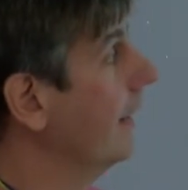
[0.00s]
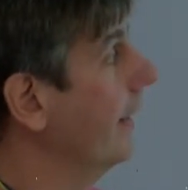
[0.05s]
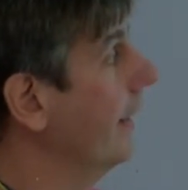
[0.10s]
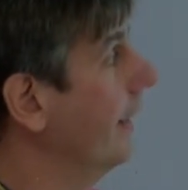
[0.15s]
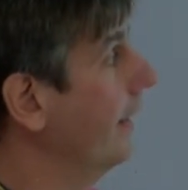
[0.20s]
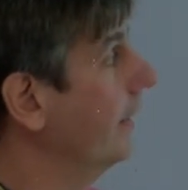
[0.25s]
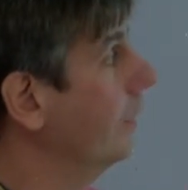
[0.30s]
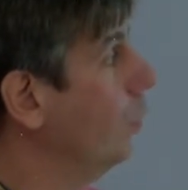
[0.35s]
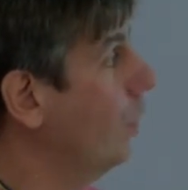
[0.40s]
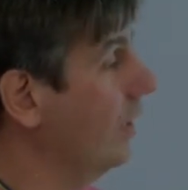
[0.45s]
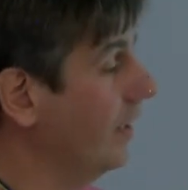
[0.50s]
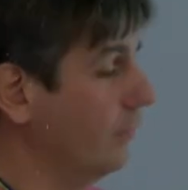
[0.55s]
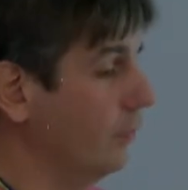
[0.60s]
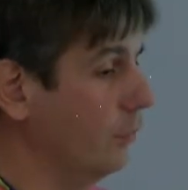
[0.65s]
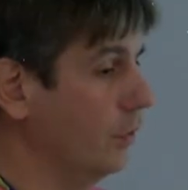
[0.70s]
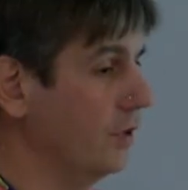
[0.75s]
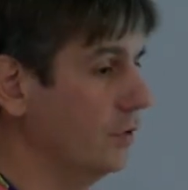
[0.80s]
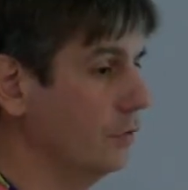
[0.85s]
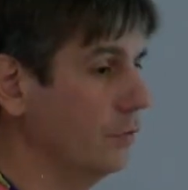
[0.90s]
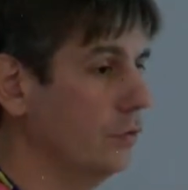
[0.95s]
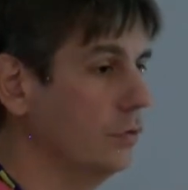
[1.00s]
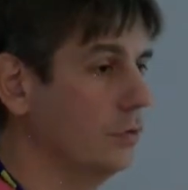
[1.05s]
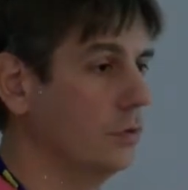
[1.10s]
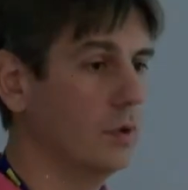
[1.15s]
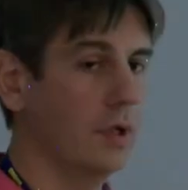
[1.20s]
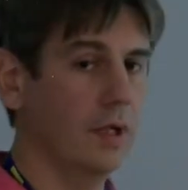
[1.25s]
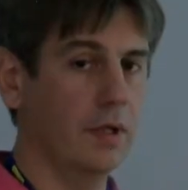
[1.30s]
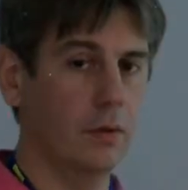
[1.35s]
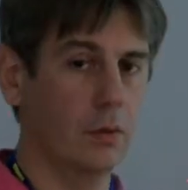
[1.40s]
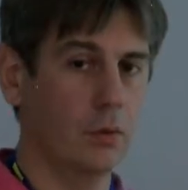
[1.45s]
And whatever we
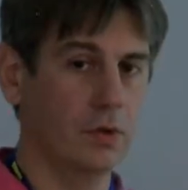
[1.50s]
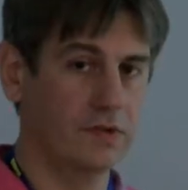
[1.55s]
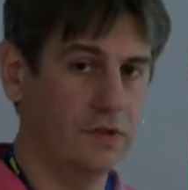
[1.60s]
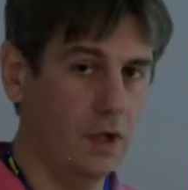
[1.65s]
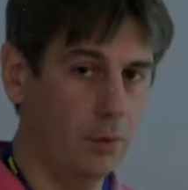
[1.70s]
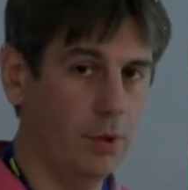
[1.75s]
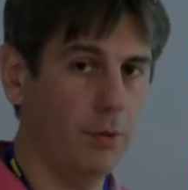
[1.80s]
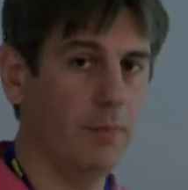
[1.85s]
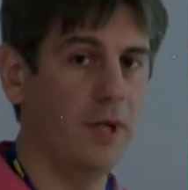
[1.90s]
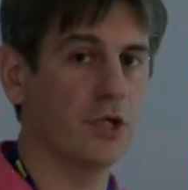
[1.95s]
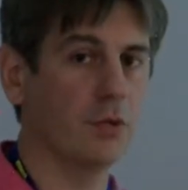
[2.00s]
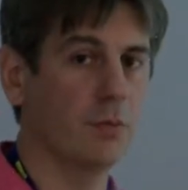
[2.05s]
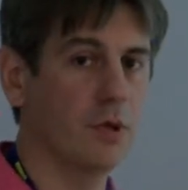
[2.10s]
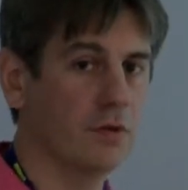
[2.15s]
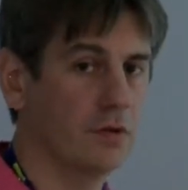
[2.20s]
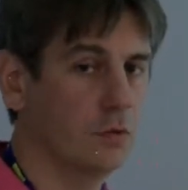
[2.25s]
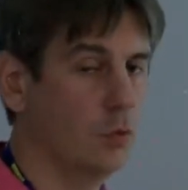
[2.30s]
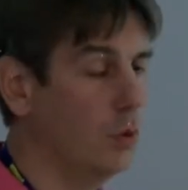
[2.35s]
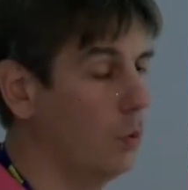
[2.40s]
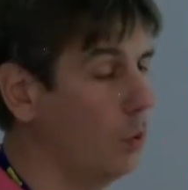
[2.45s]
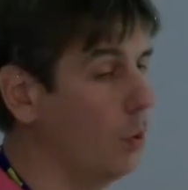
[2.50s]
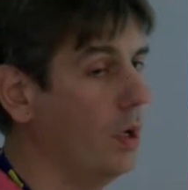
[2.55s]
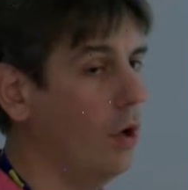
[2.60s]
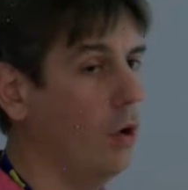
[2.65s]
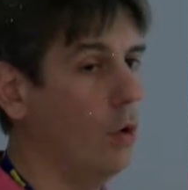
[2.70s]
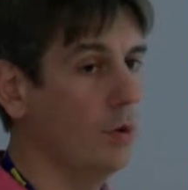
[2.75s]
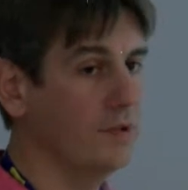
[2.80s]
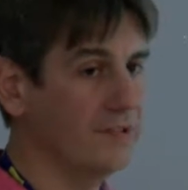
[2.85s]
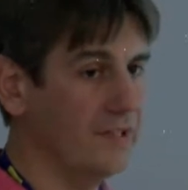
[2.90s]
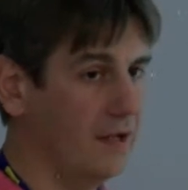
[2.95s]
do with Doppler measurements, we will
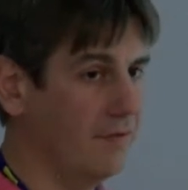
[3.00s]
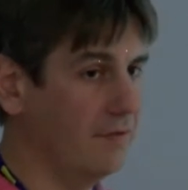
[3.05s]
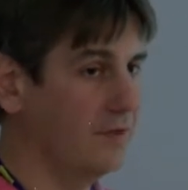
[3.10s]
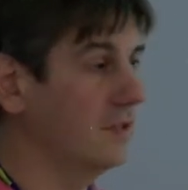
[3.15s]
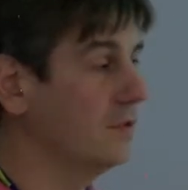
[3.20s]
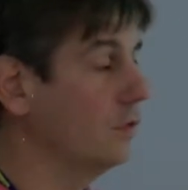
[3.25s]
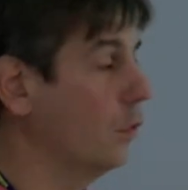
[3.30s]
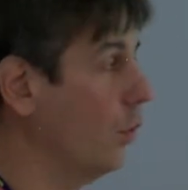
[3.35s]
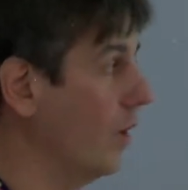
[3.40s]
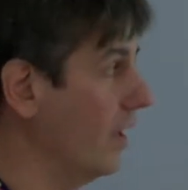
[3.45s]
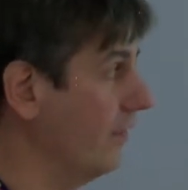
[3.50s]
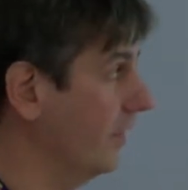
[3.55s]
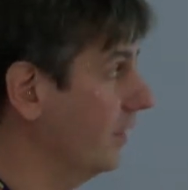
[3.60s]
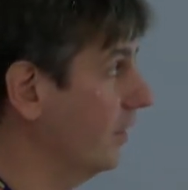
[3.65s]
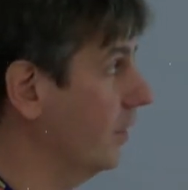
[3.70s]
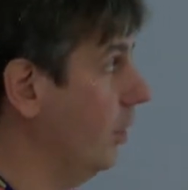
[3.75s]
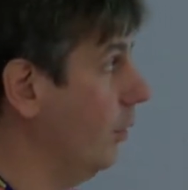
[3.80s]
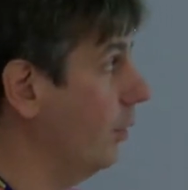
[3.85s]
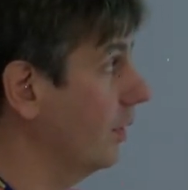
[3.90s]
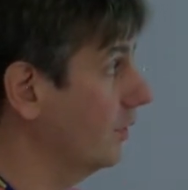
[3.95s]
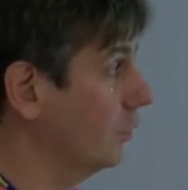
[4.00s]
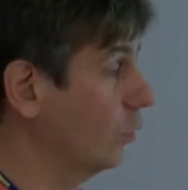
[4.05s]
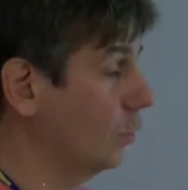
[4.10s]
always have these wave and currents.